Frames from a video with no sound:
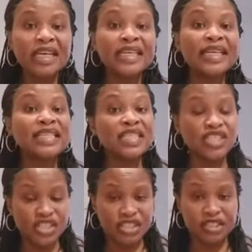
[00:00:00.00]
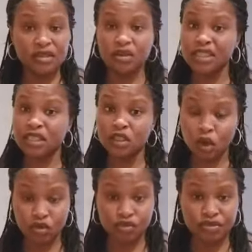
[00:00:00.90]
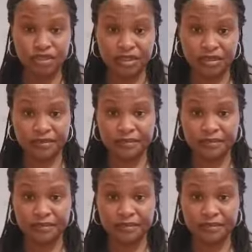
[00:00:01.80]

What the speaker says: their teachings or their doctrines,